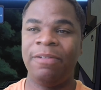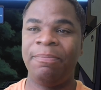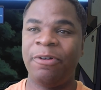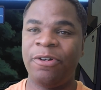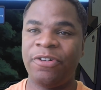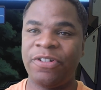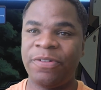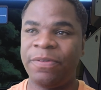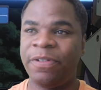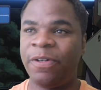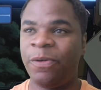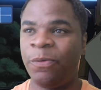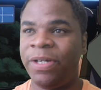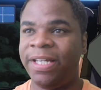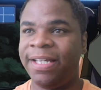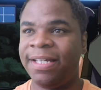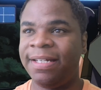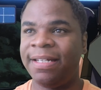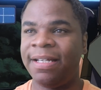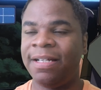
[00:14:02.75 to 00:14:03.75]
a person when they're
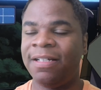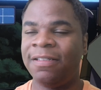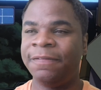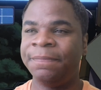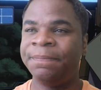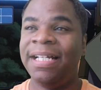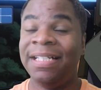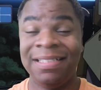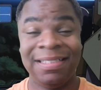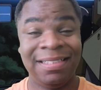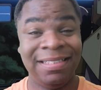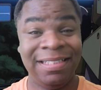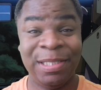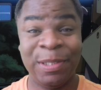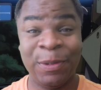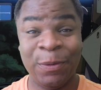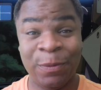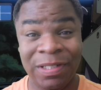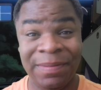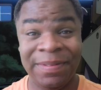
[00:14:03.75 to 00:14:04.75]
weak and down. And he doesn't
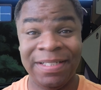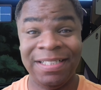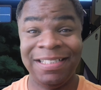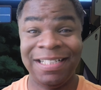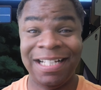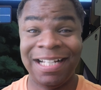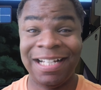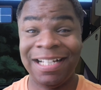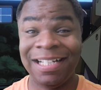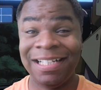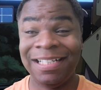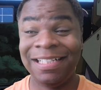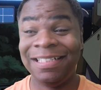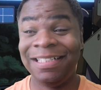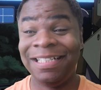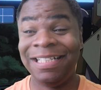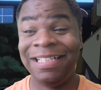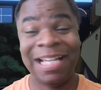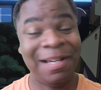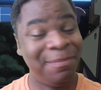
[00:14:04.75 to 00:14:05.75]
kill women.
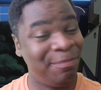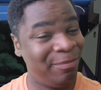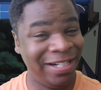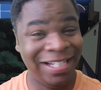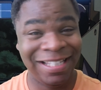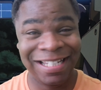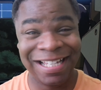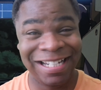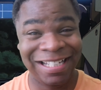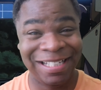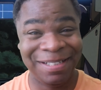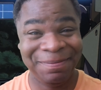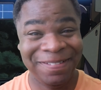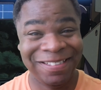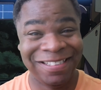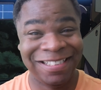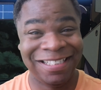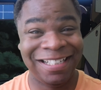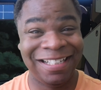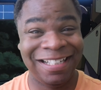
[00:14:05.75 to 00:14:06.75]
He kept bringing that up.
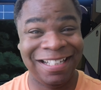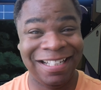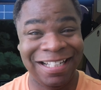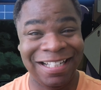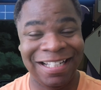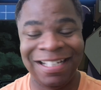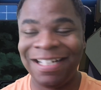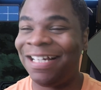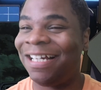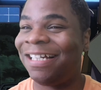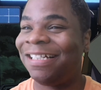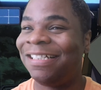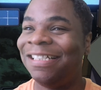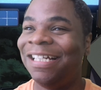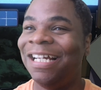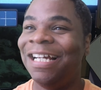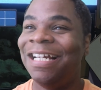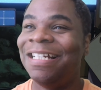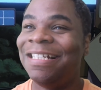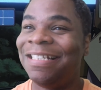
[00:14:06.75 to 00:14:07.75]

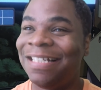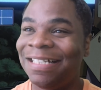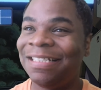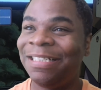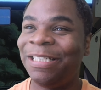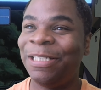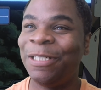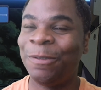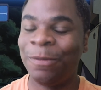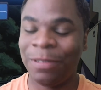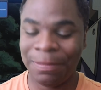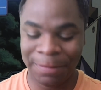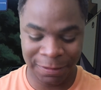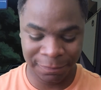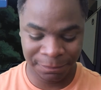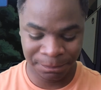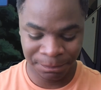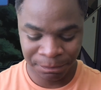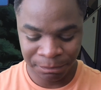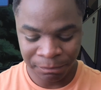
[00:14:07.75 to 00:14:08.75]
Doesn't kill
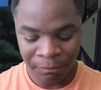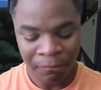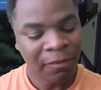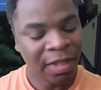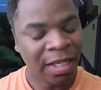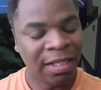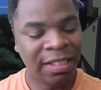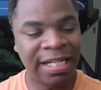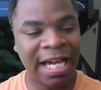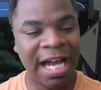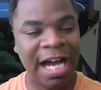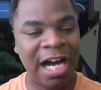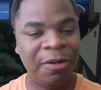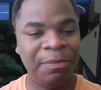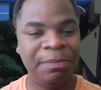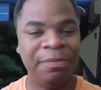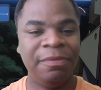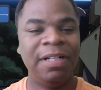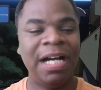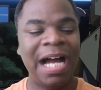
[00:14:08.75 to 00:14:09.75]
women.
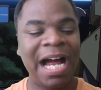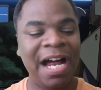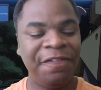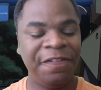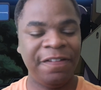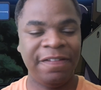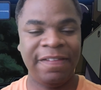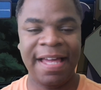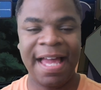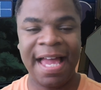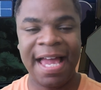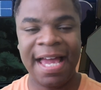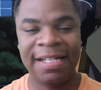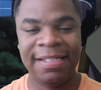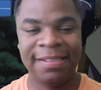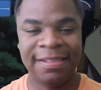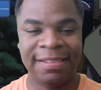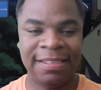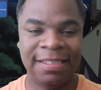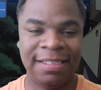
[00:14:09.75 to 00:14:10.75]
Now, after
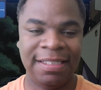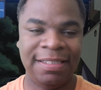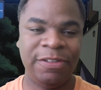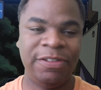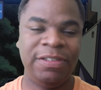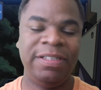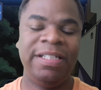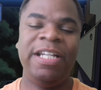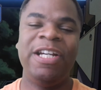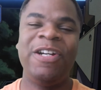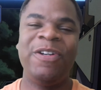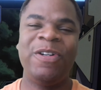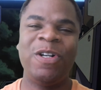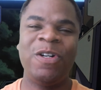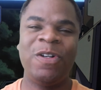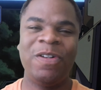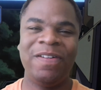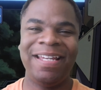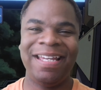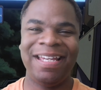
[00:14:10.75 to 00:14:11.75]
that,
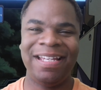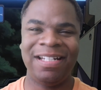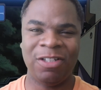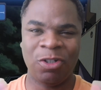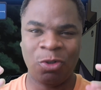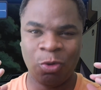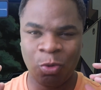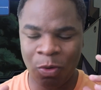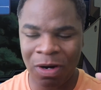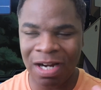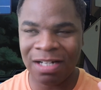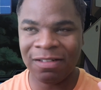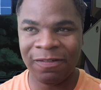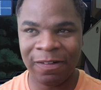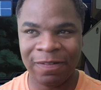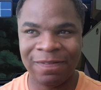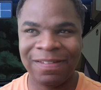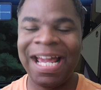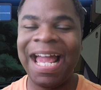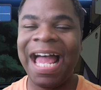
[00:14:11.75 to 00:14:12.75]
Hero and
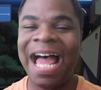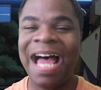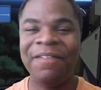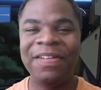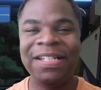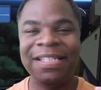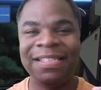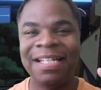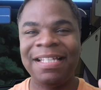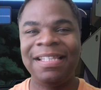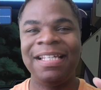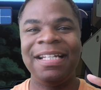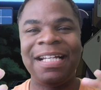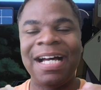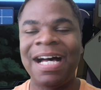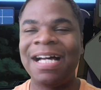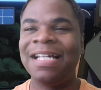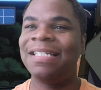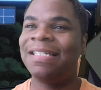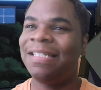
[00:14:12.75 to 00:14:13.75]
Quattro, they haven't said the
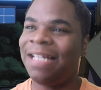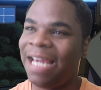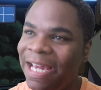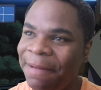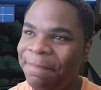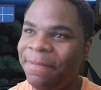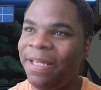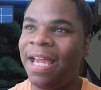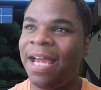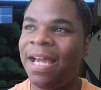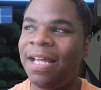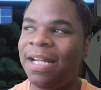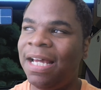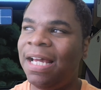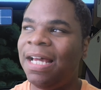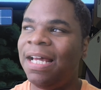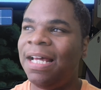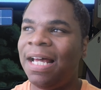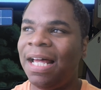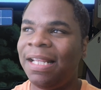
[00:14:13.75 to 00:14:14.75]
guy's name yet.
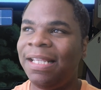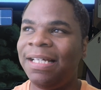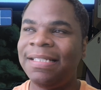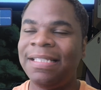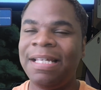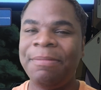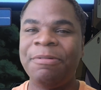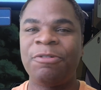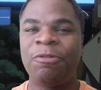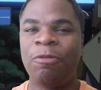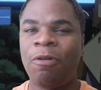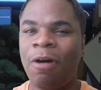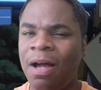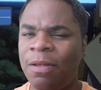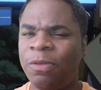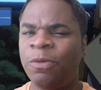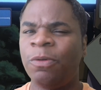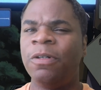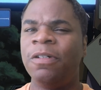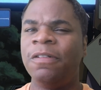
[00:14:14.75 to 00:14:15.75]
I think his name is
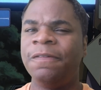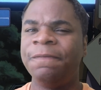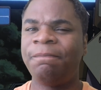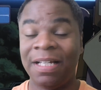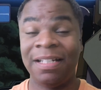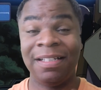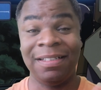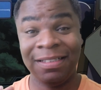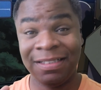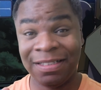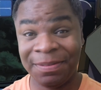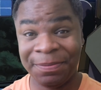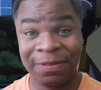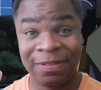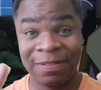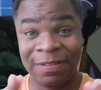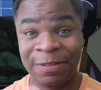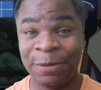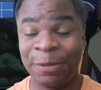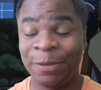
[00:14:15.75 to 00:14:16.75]
Quattro. I looked it up
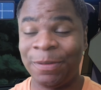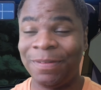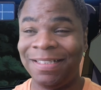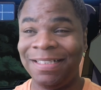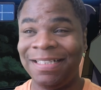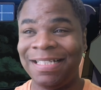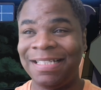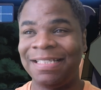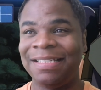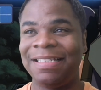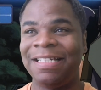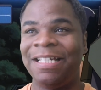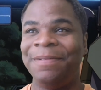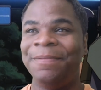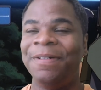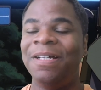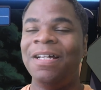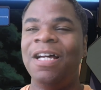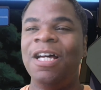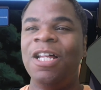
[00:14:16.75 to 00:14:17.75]
on Google. I think that's his
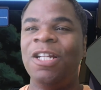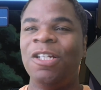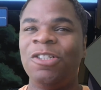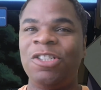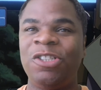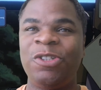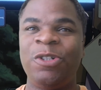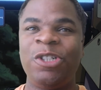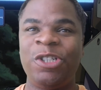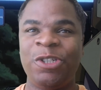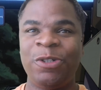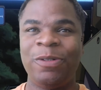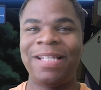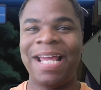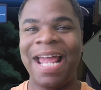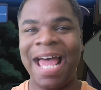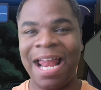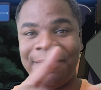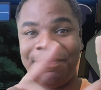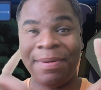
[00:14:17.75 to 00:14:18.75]
name. Long story short,
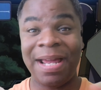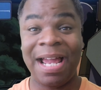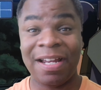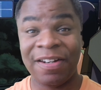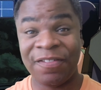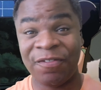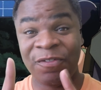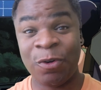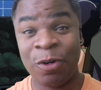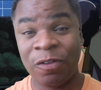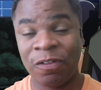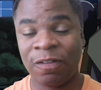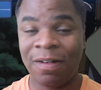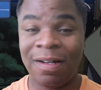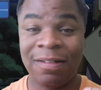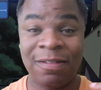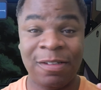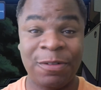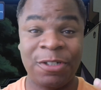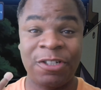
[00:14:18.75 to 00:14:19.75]
they had a back and forth.
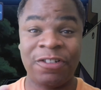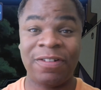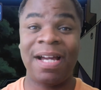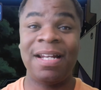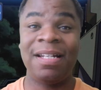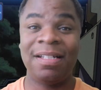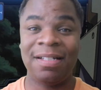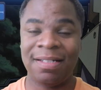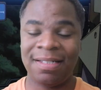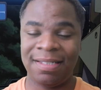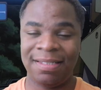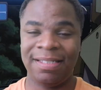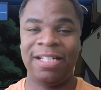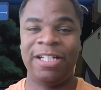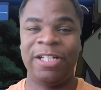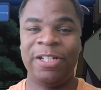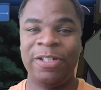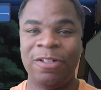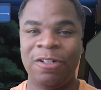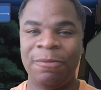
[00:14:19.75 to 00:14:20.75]
Quattro's trying to
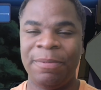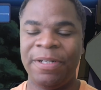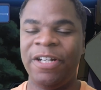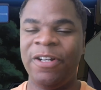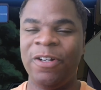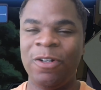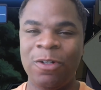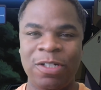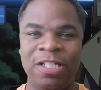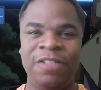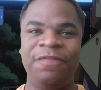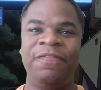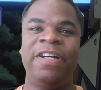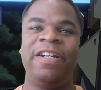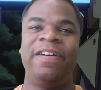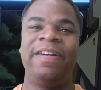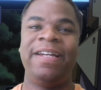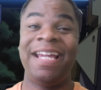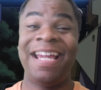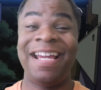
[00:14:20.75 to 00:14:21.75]
understand Hero, but Hero is
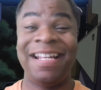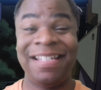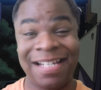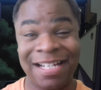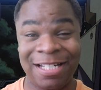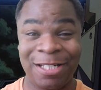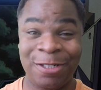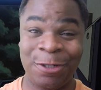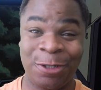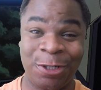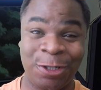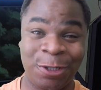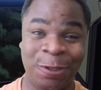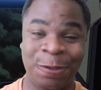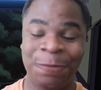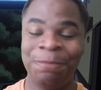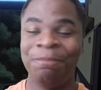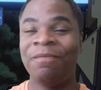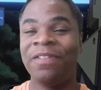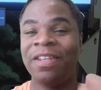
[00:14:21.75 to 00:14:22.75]
very
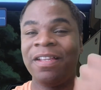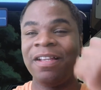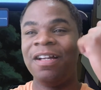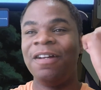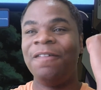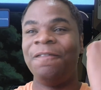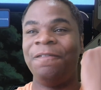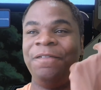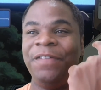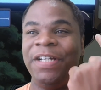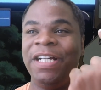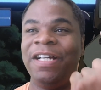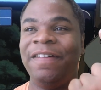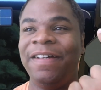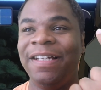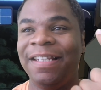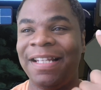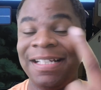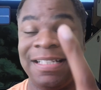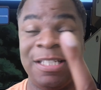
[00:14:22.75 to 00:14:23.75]
antisocial,
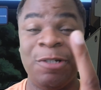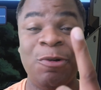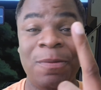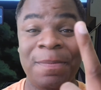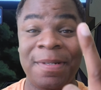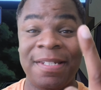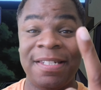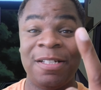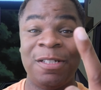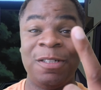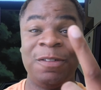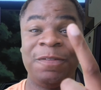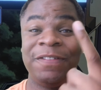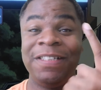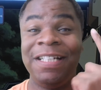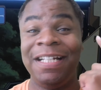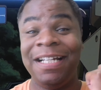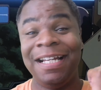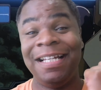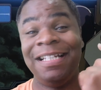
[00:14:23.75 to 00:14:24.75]
very like to himself,
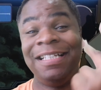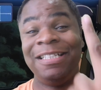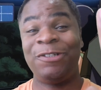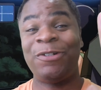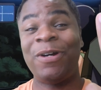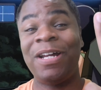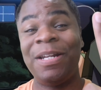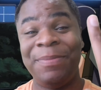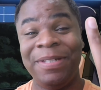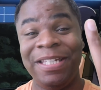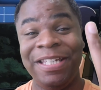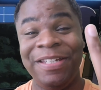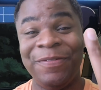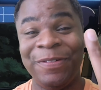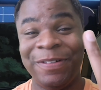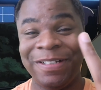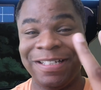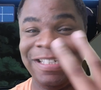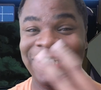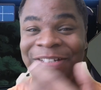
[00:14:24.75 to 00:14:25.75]
and he's trying to be
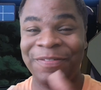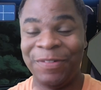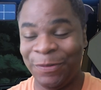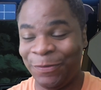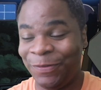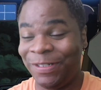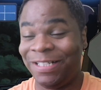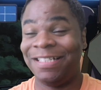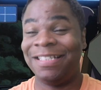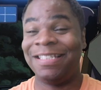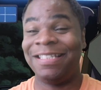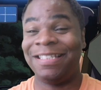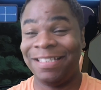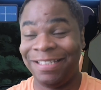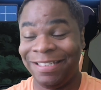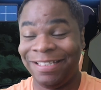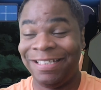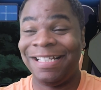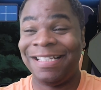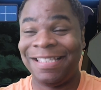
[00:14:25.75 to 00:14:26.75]
Evel Knievel, which is
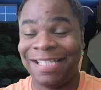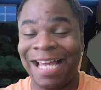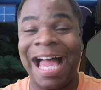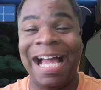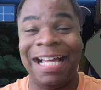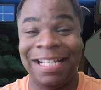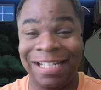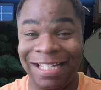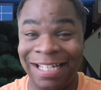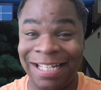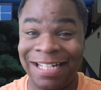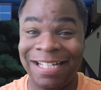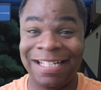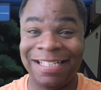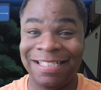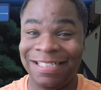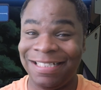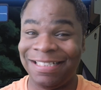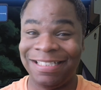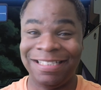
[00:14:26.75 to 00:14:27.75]
exactly
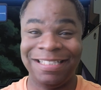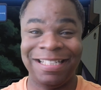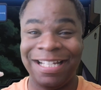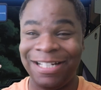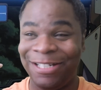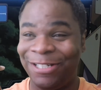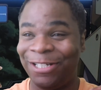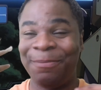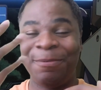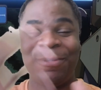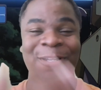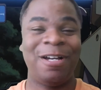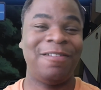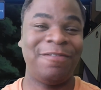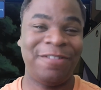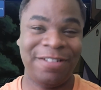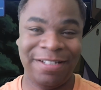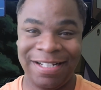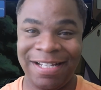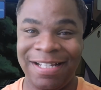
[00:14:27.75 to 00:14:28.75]
it. Because he's like jumping
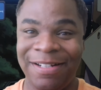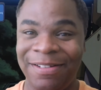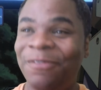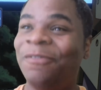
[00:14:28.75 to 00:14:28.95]
off shit,